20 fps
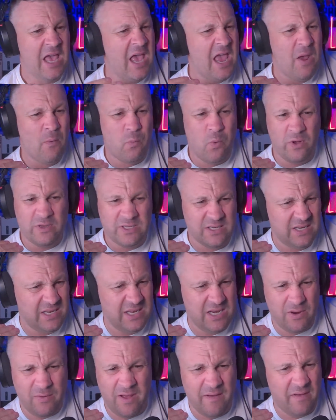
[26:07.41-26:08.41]
It wasn't,
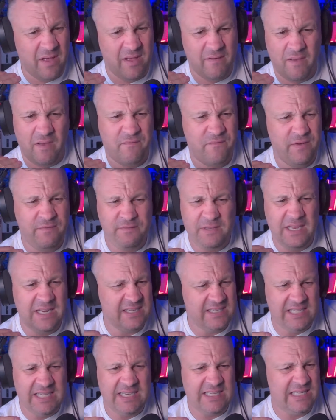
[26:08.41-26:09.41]
a 50 to
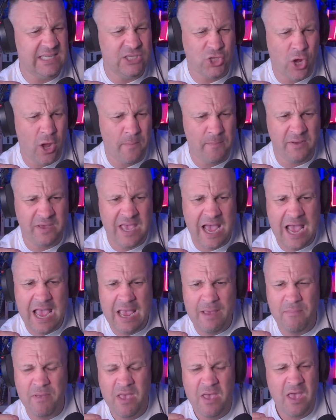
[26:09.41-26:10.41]
60 type of
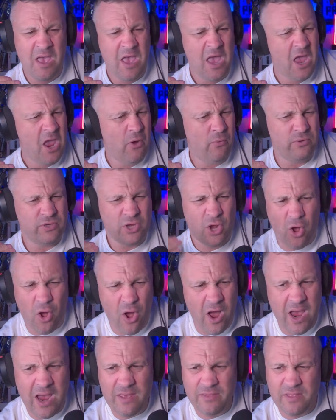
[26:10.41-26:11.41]
game. It was
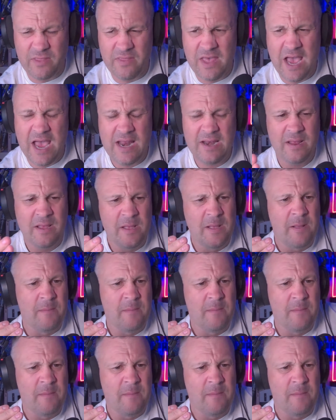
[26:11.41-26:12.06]
higher than that.